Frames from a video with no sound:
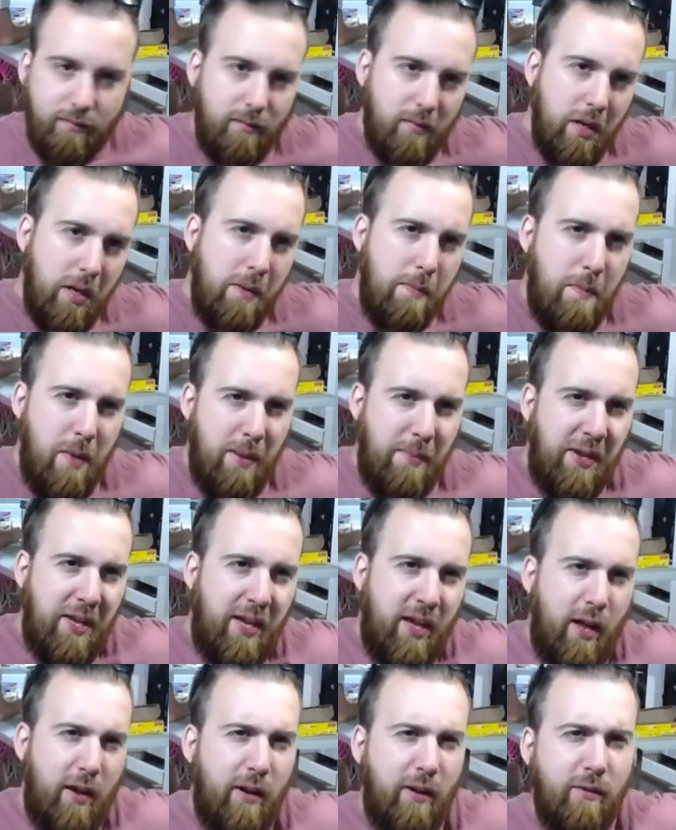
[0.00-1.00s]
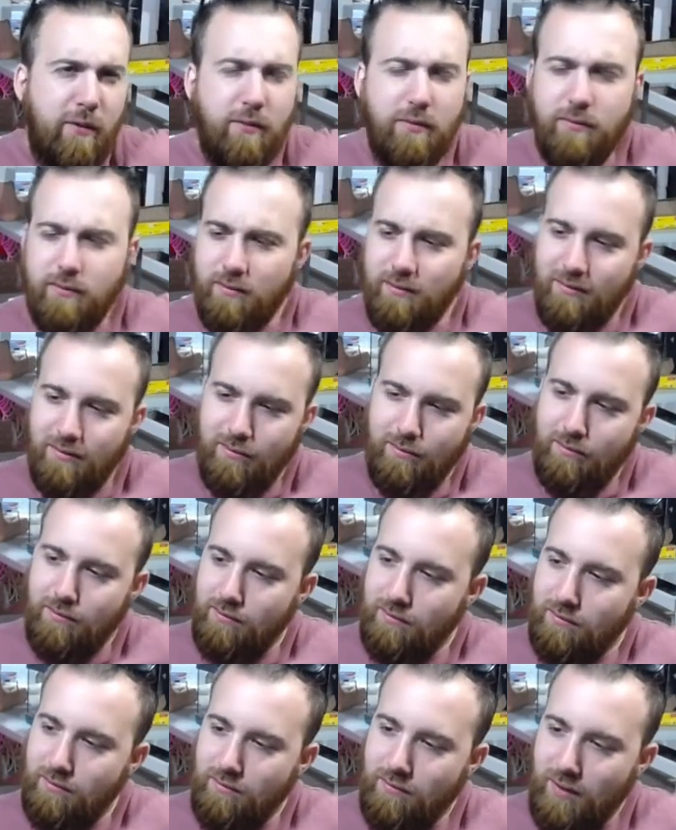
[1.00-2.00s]
baby yellow.
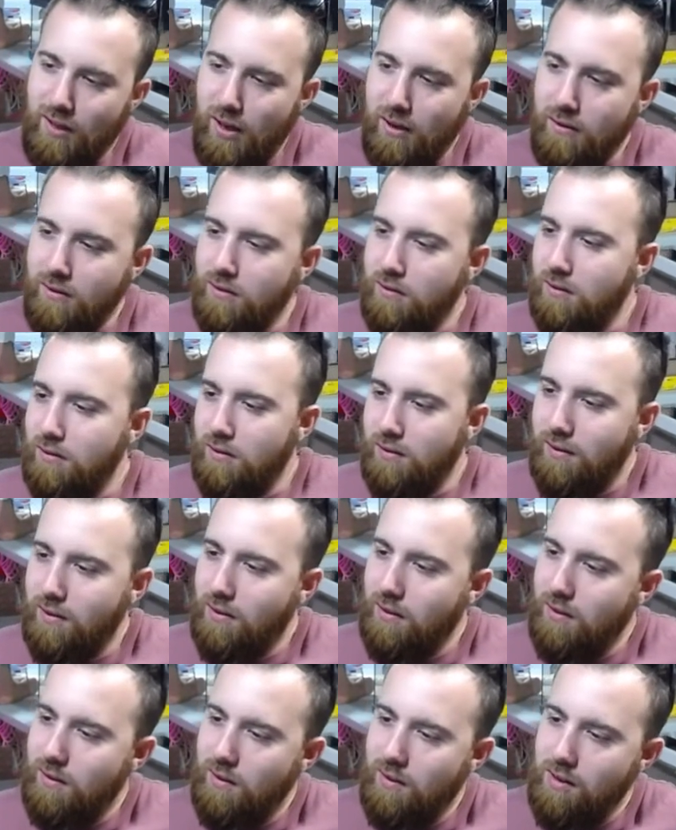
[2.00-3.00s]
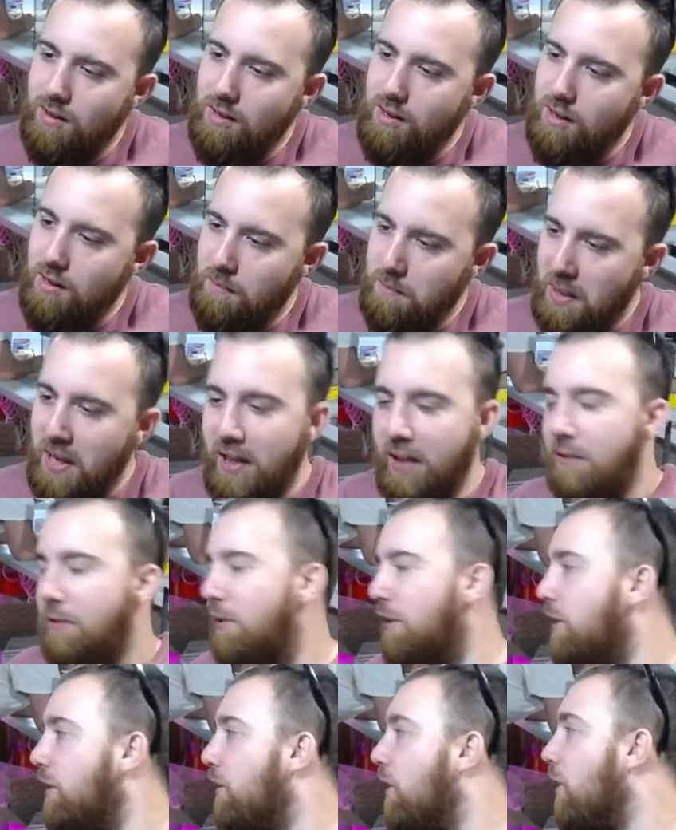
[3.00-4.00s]
No? Pink for
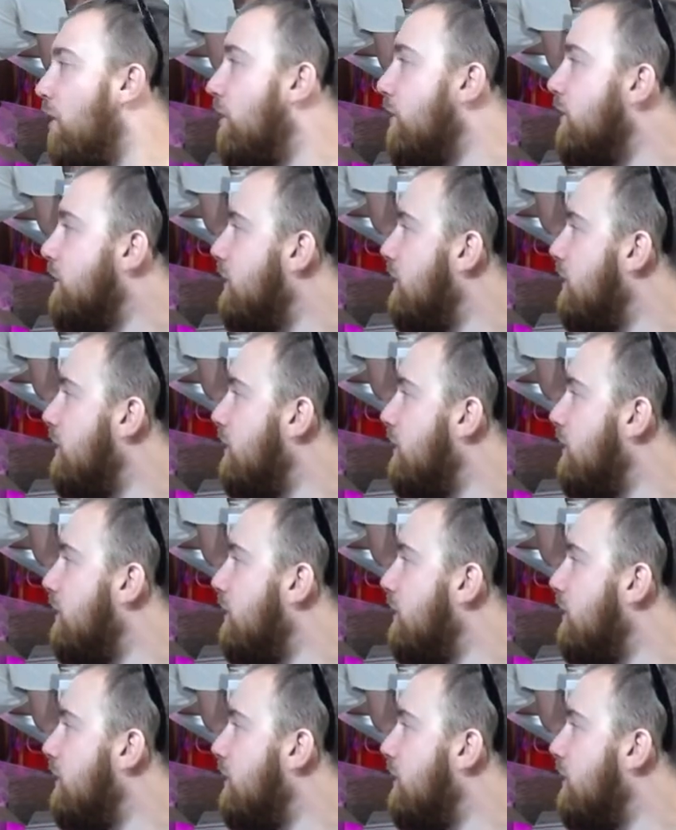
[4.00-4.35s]
the girls?